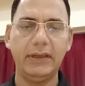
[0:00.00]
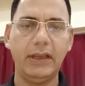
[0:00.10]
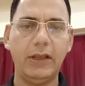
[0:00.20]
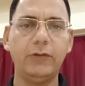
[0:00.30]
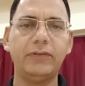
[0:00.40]

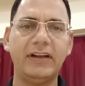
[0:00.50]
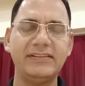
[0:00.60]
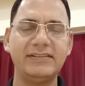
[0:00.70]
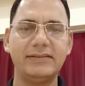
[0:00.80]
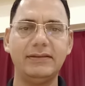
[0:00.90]
Hello
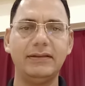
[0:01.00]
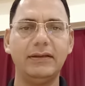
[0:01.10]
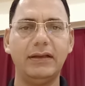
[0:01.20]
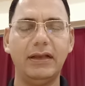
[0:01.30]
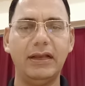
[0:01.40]
friends,
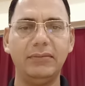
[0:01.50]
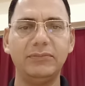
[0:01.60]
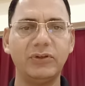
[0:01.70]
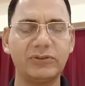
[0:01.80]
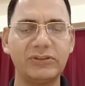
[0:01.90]
I am
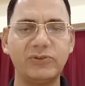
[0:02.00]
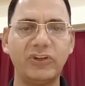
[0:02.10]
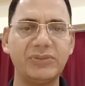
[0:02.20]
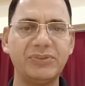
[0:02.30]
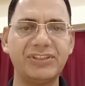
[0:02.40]
Dr.
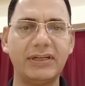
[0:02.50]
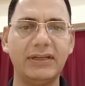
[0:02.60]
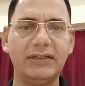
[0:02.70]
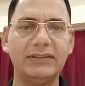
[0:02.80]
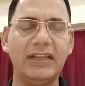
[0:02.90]
Suresh Mishra,
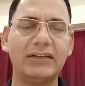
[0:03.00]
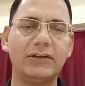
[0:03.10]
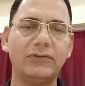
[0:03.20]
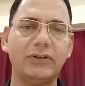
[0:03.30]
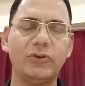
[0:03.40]
director
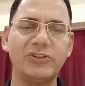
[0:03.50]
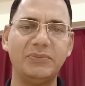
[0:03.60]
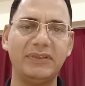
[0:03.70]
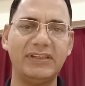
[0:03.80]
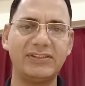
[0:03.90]
of the
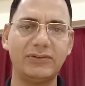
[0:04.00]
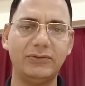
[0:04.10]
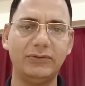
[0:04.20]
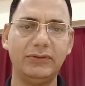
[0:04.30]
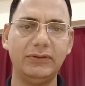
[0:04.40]
Cosmic Astro.
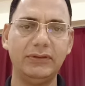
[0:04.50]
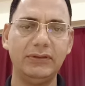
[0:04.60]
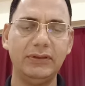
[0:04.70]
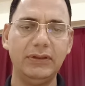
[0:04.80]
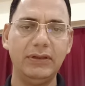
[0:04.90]

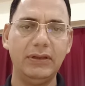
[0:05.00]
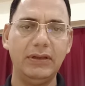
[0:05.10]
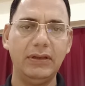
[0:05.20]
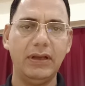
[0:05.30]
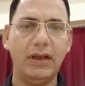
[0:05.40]

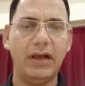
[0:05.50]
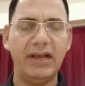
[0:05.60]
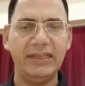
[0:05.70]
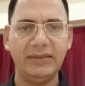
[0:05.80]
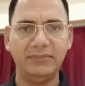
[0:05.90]
I
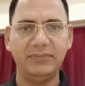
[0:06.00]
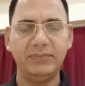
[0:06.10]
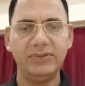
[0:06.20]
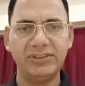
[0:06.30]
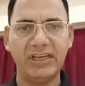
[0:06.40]
am
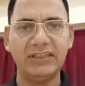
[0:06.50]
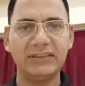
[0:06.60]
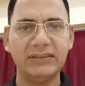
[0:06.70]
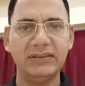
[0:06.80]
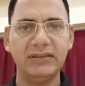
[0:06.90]
sharing
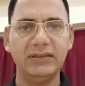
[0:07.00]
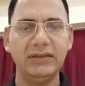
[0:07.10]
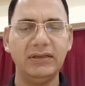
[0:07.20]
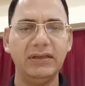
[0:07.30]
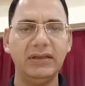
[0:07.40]

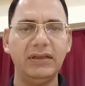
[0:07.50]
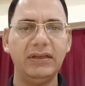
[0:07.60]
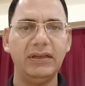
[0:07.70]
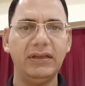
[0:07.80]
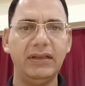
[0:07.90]

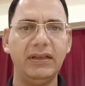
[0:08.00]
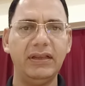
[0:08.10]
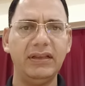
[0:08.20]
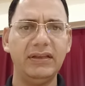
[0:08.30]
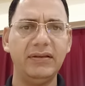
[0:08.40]

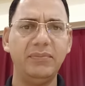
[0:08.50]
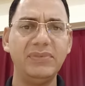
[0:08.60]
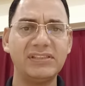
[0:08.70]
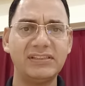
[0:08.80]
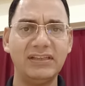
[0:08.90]
a
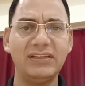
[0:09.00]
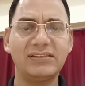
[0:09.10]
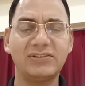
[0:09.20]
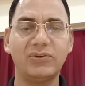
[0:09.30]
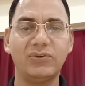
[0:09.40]
mysterious
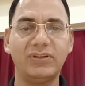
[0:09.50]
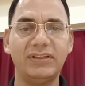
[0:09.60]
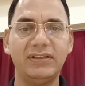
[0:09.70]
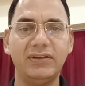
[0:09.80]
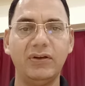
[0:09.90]
story
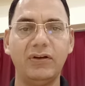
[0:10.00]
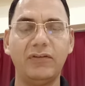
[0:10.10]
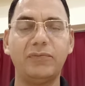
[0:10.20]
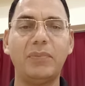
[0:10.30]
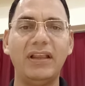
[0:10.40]
of
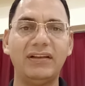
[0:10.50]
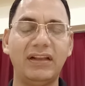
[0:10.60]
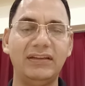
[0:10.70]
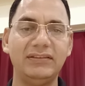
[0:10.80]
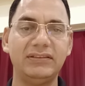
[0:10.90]
my
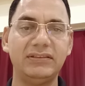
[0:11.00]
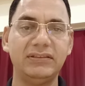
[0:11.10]
client.